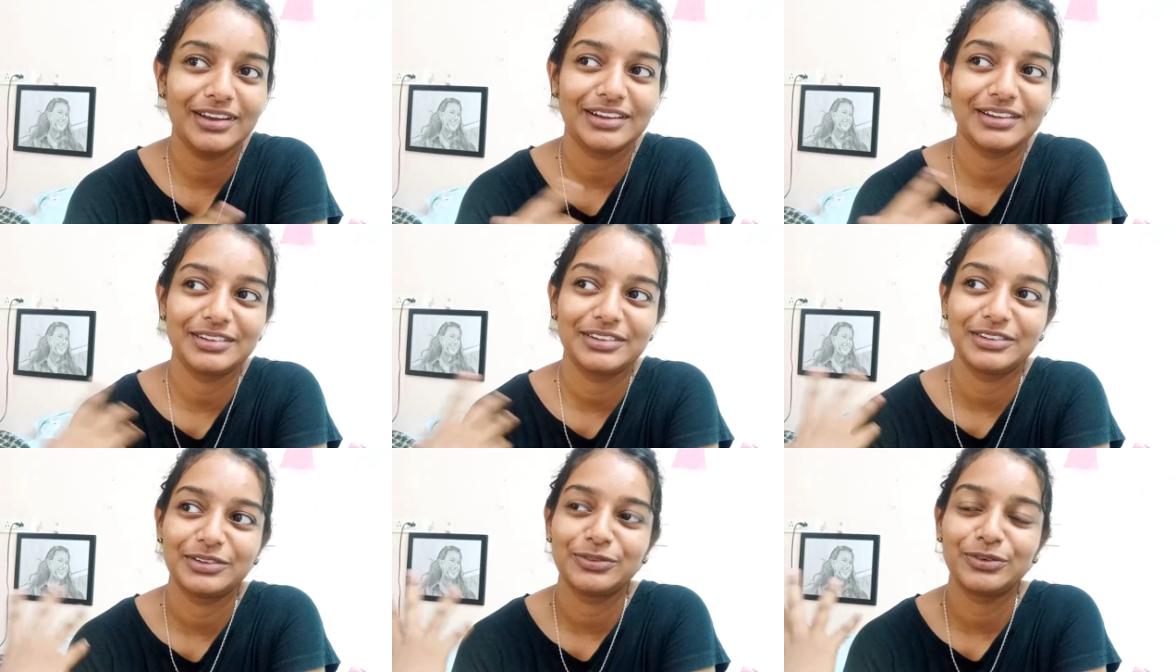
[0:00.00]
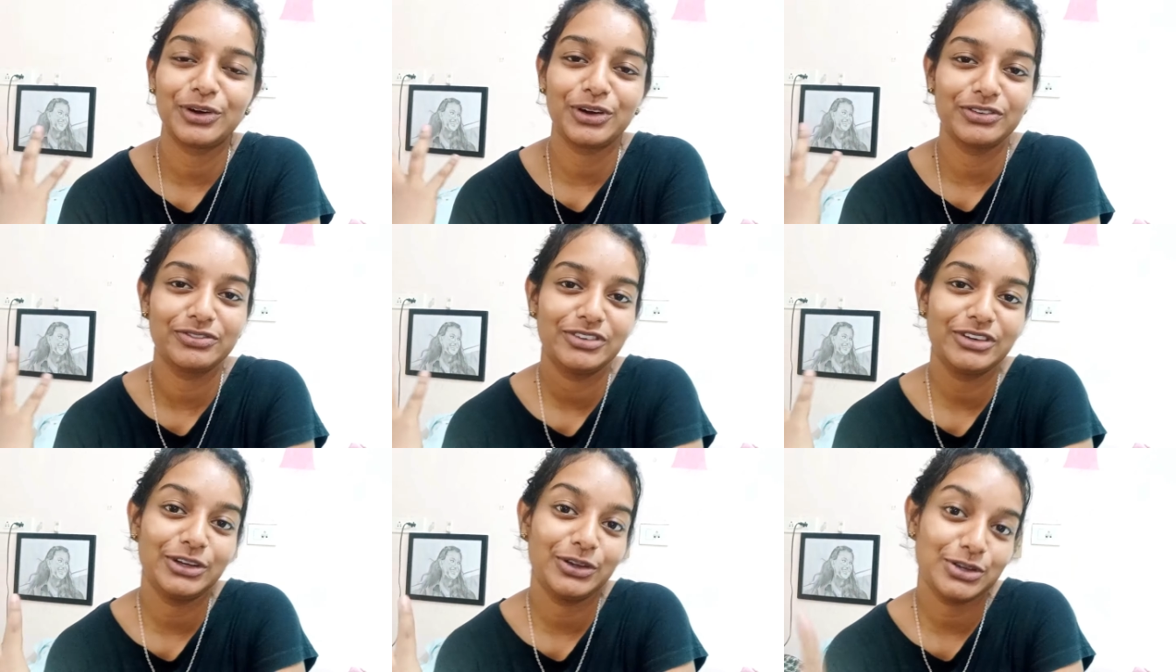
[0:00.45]
what
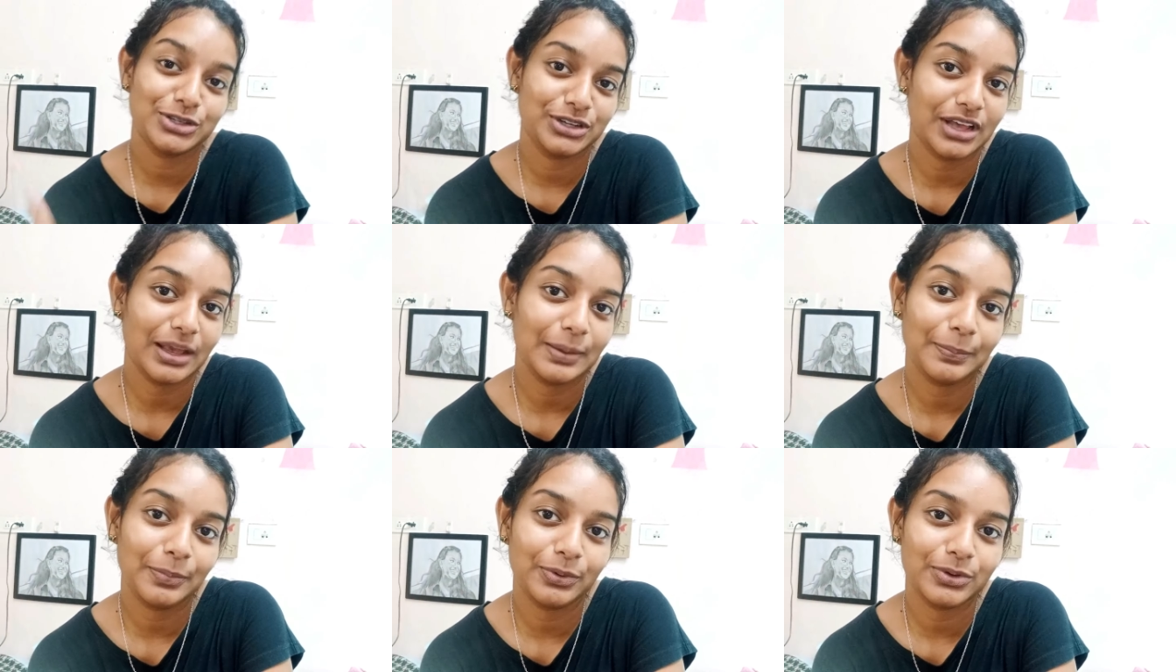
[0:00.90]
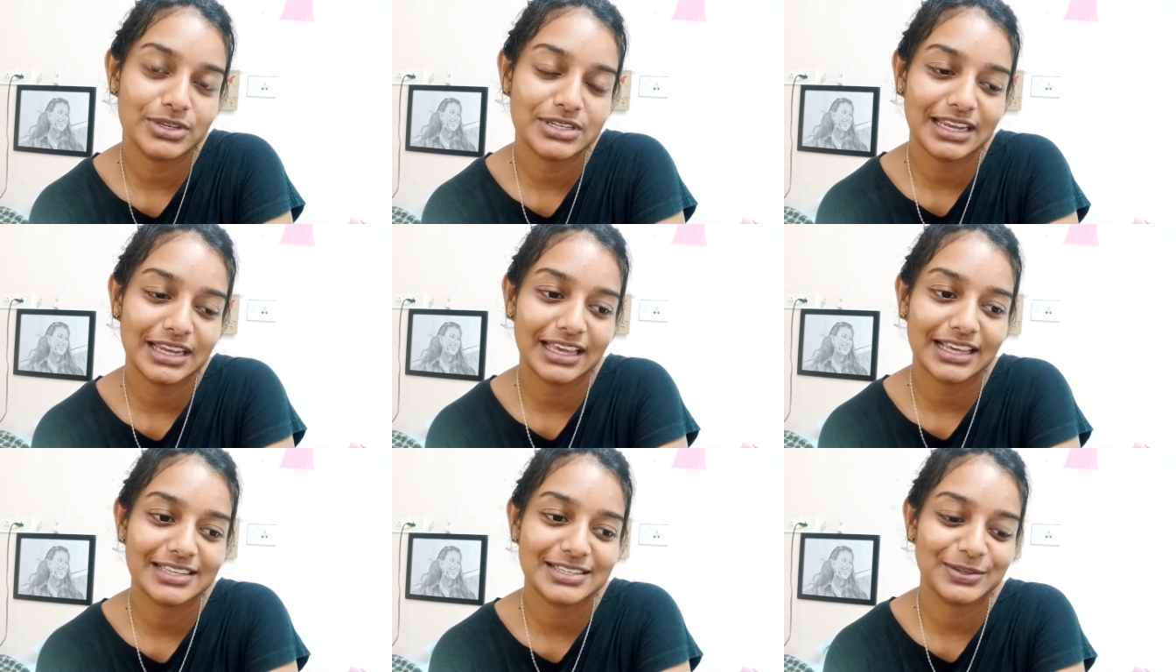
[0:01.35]
video should I post
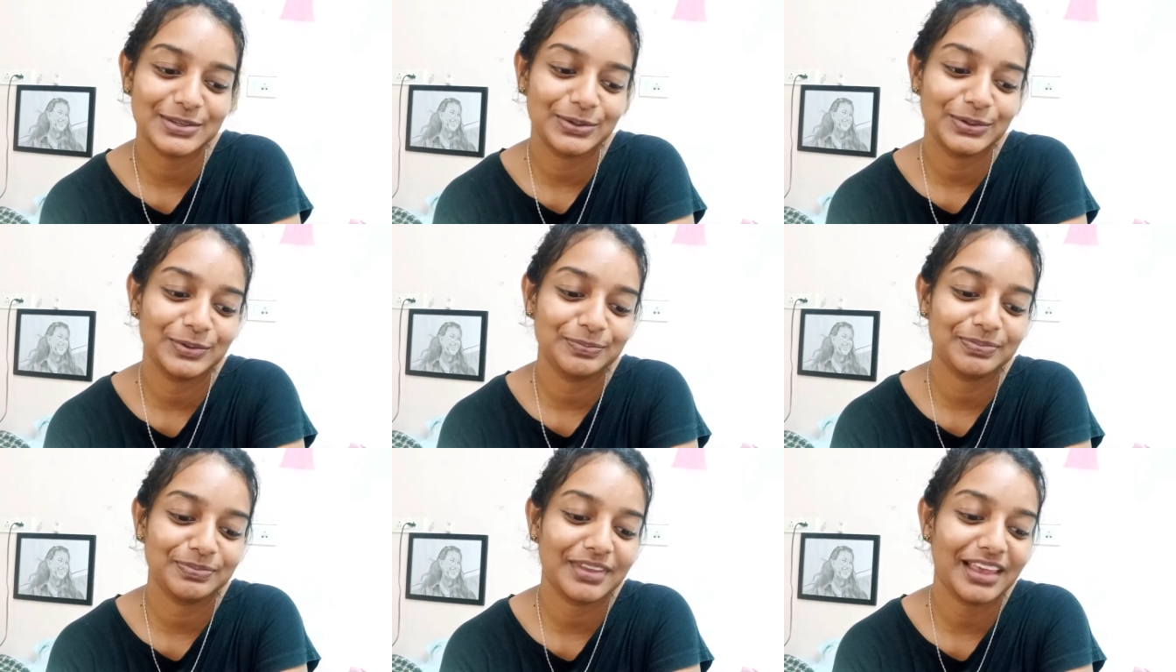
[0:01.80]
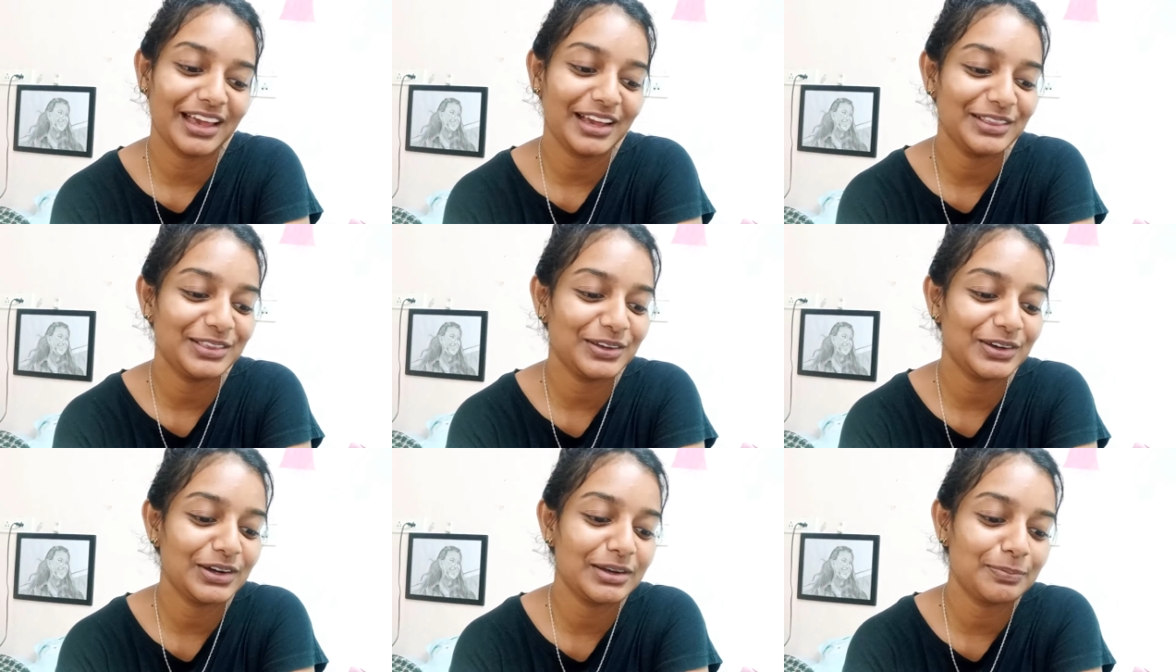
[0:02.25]
next. So I
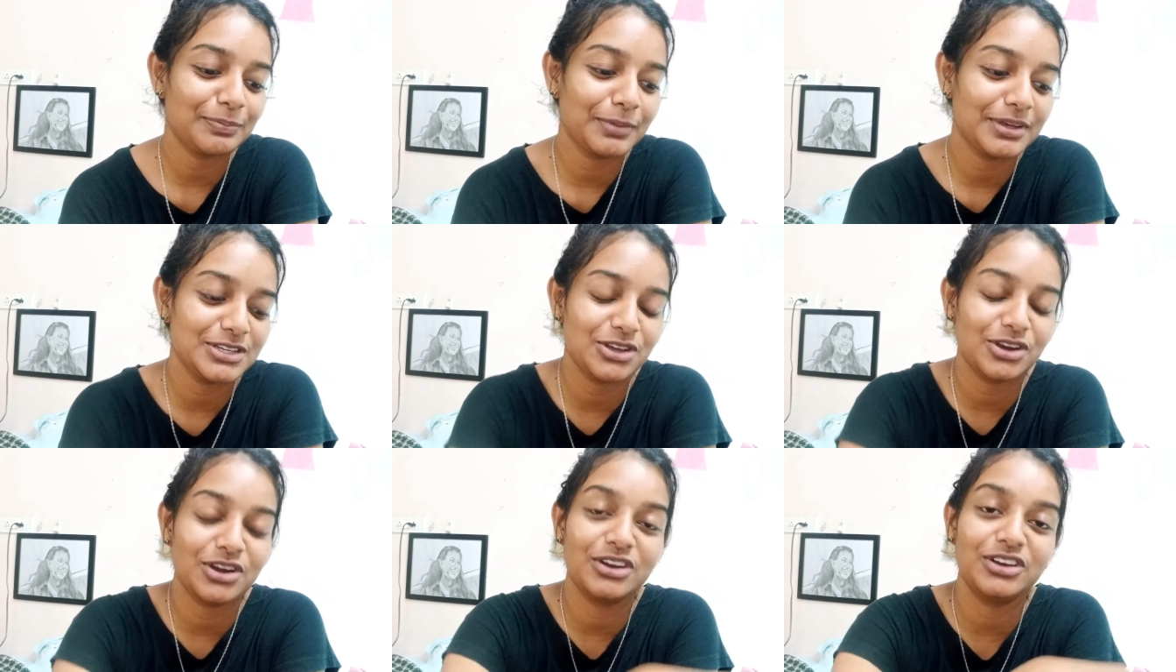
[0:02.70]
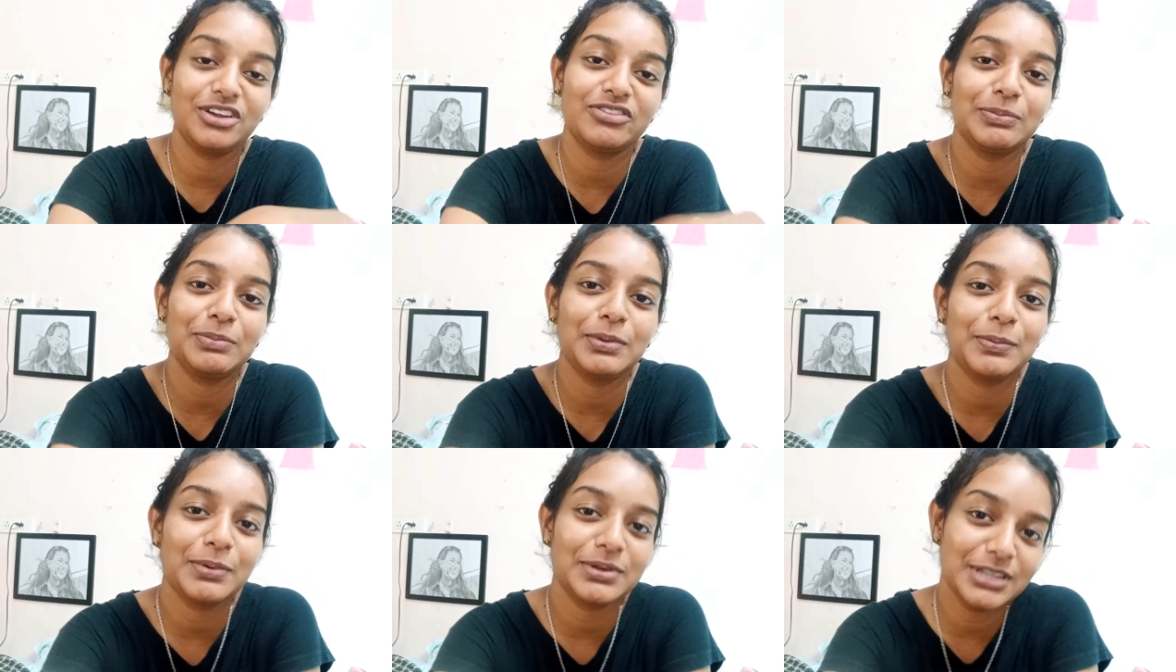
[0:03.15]
thought majority of the people
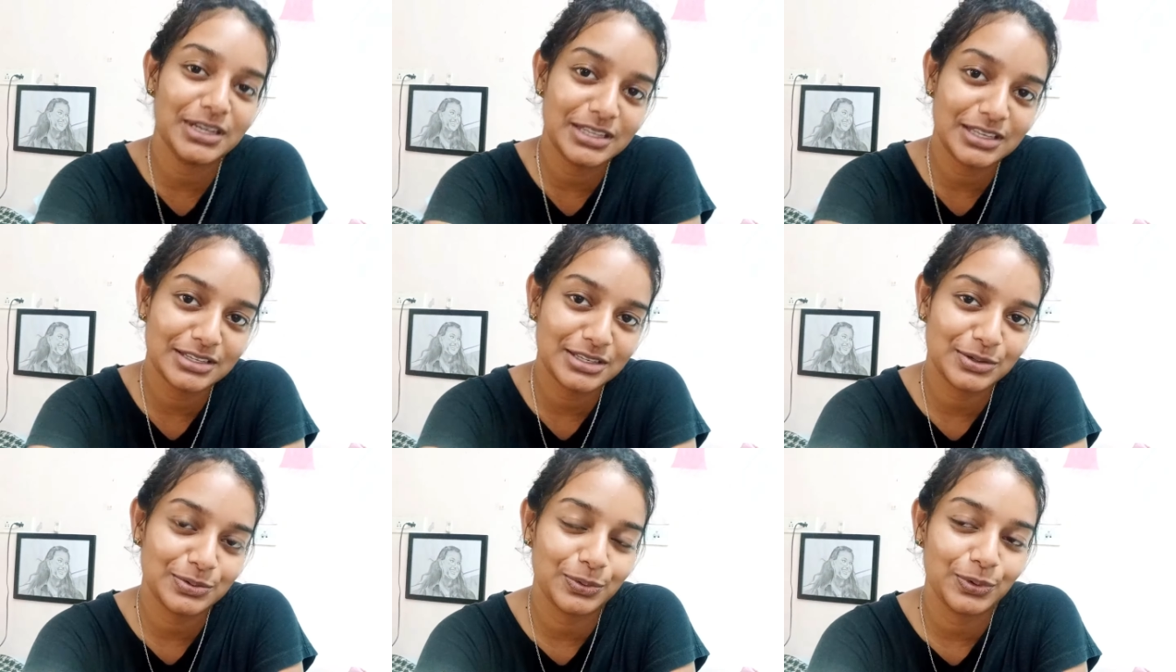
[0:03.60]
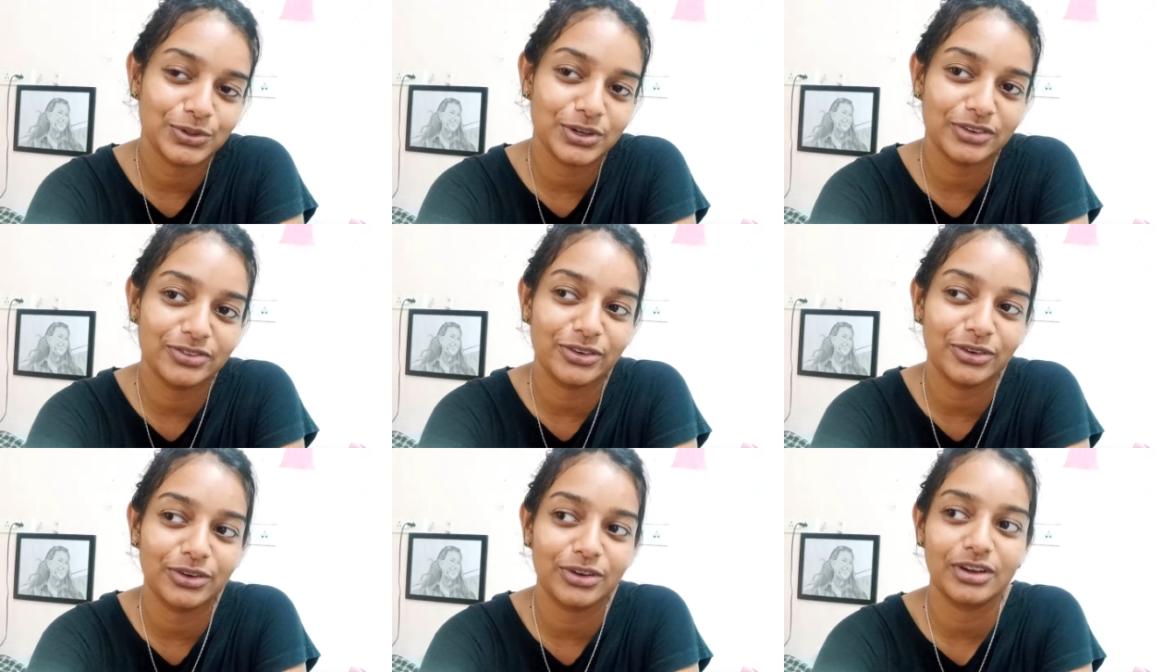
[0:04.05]
they just voted
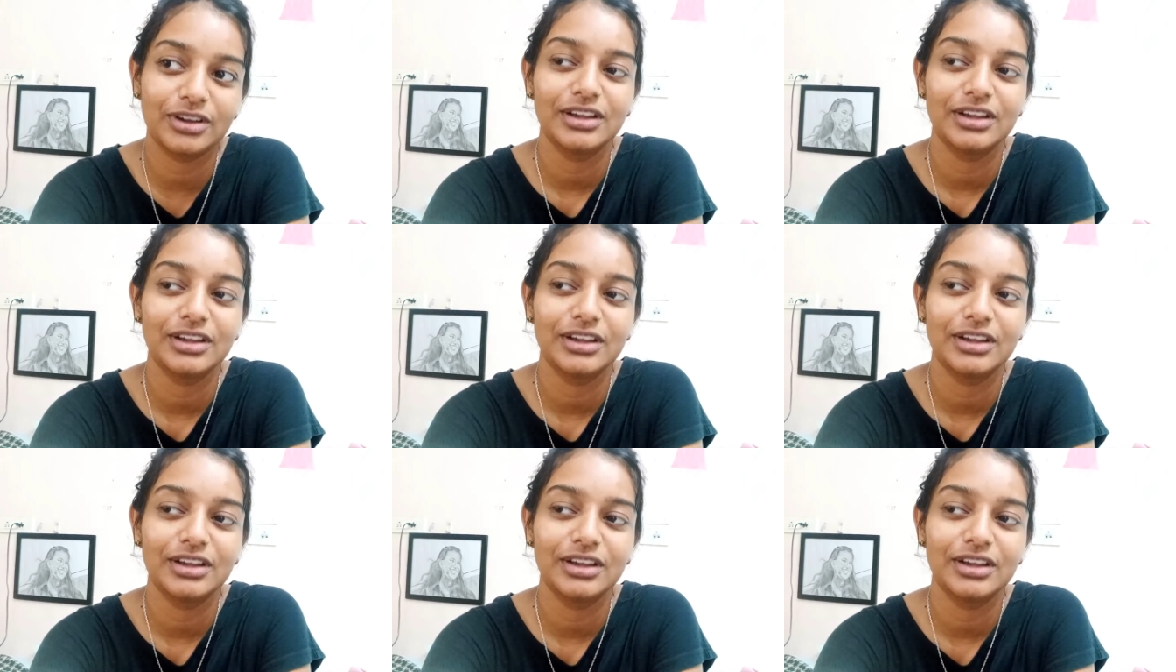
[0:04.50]
for